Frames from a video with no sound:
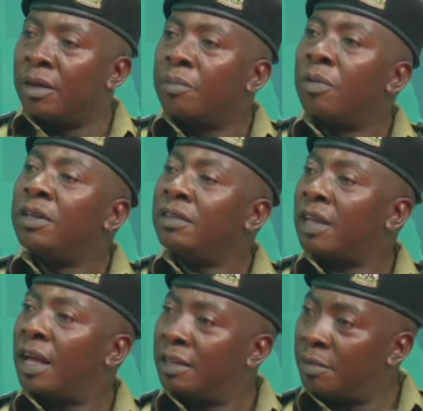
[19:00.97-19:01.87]
Police
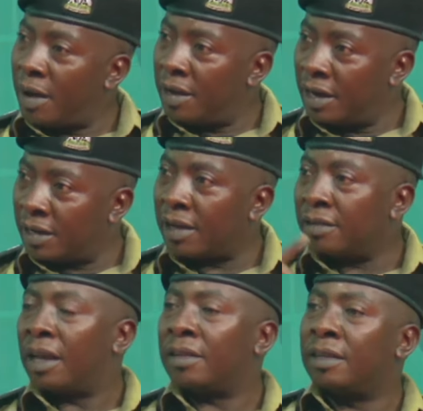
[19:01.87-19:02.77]
has a mandate, as you
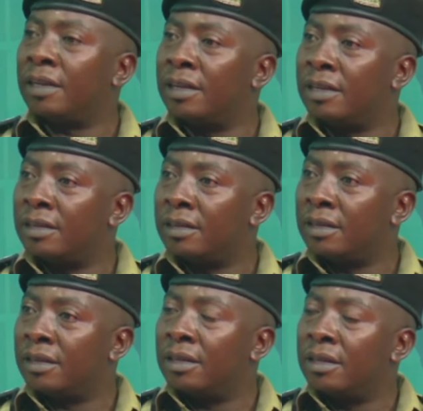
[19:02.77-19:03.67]
have said,
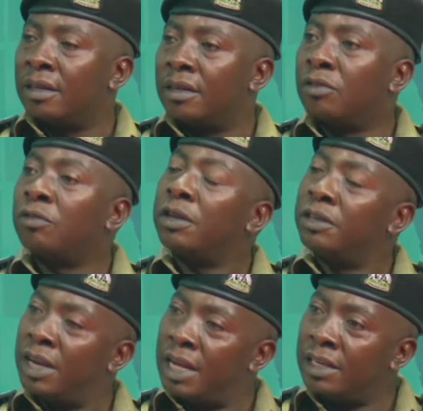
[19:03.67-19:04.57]
to
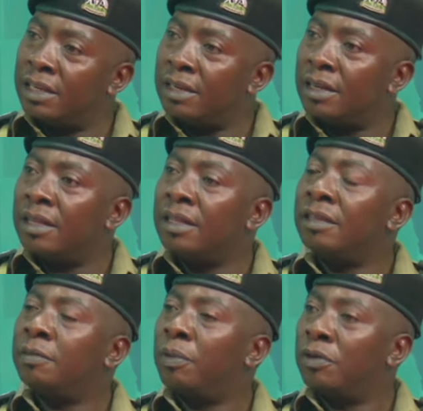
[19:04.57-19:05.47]
regulate these
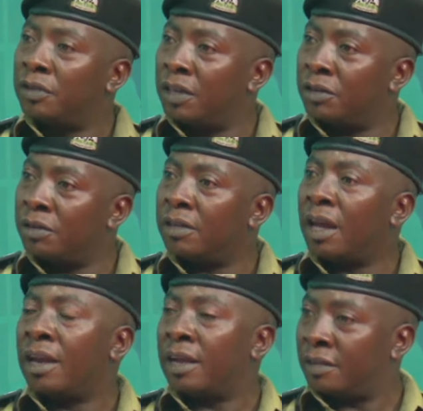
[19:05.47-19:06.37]
processions
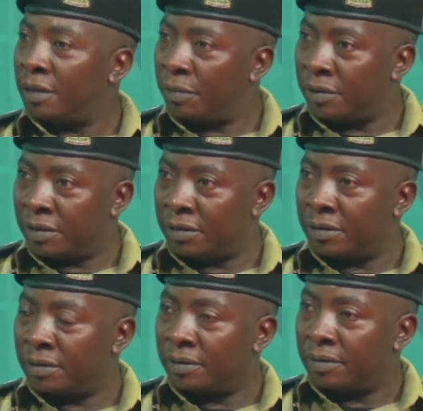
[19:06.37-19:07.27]
and assemblies.
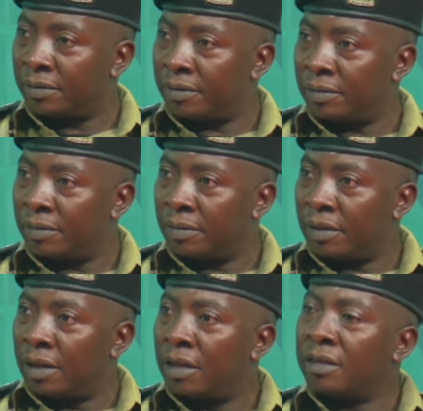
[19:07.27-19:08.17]

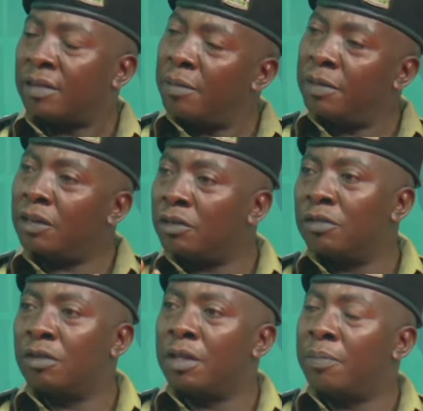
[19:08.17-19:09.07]
Some sections
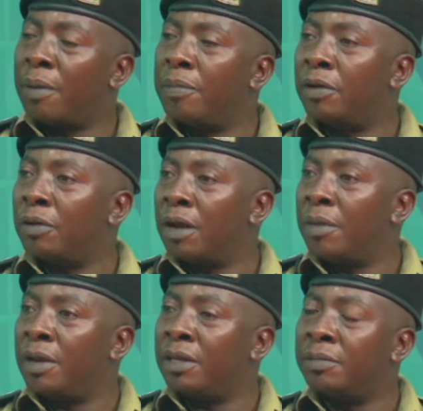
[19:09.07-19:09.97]
of the Public Order
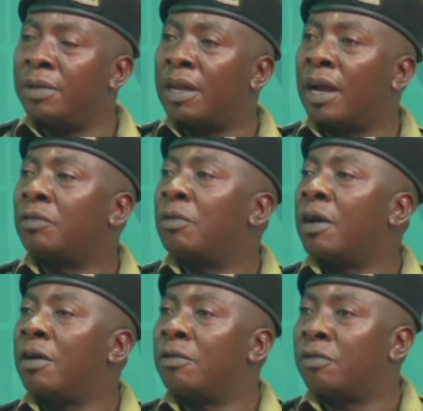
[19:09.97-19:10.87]
Management Act were,
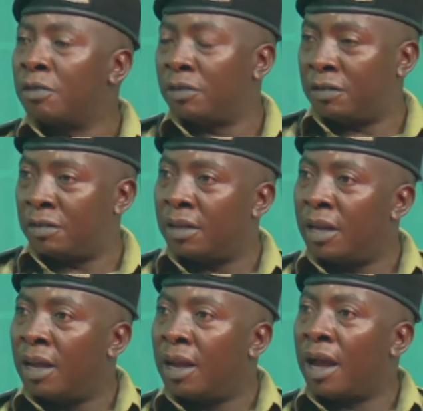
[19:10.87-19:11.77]
of course,
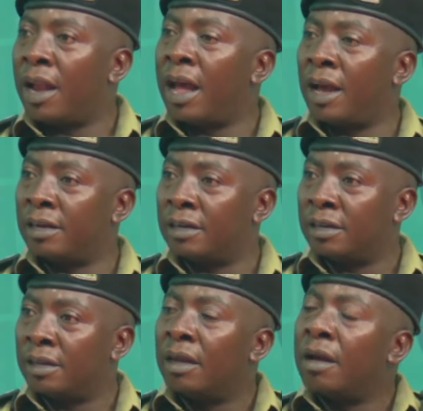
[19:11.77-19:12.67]
annulled.
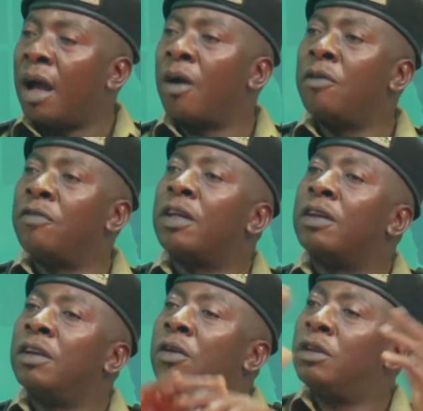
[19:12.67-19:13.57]
However,
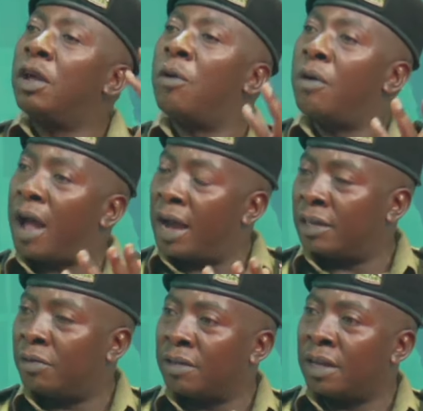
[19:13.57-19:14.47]
not the whole act
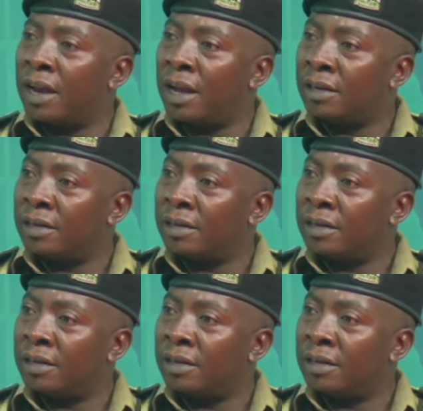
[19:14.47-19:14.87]
was annulled,